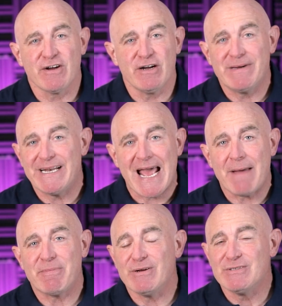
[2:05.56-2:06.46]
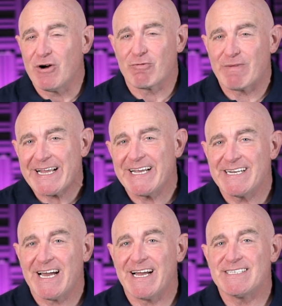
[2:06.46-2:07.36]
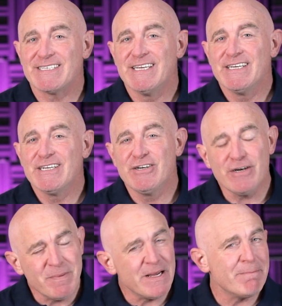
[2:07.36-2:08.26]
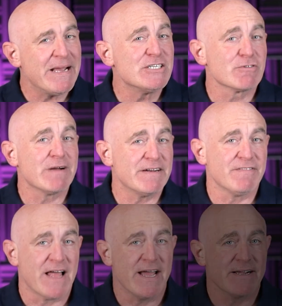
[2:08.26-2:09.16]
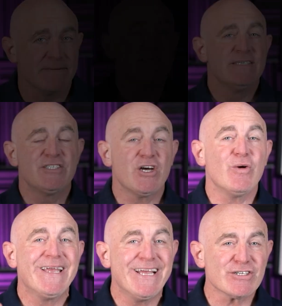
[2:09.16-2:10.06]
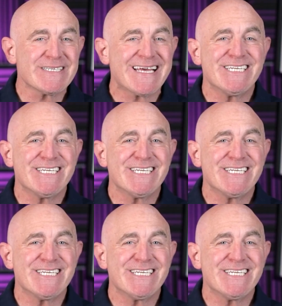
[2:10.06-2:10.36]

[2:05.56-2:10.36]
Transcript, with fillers: from an app you don't recognize could be a major red flag. So here's how